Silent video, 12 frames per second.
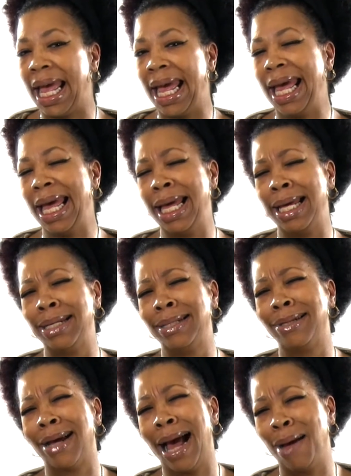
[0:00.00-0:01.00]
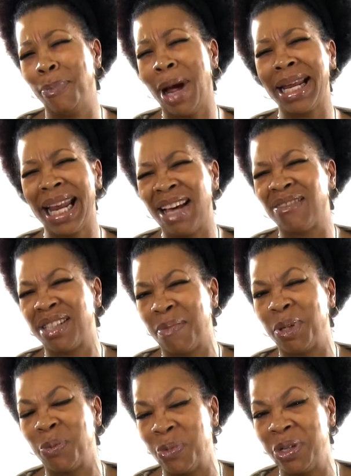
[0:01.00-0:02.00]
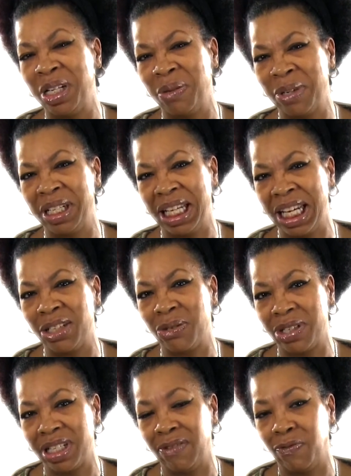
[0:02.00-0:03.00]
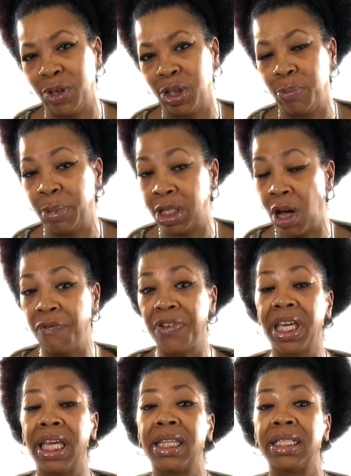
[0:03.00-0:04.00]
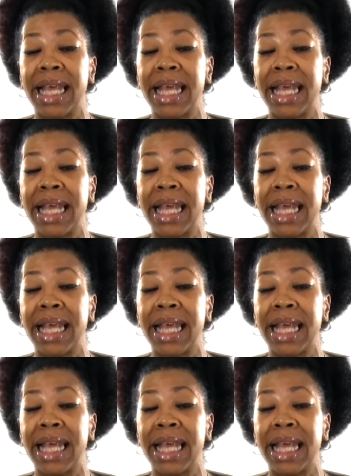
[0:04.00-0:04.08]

and I might have something really, really interesting for you. But don't forget the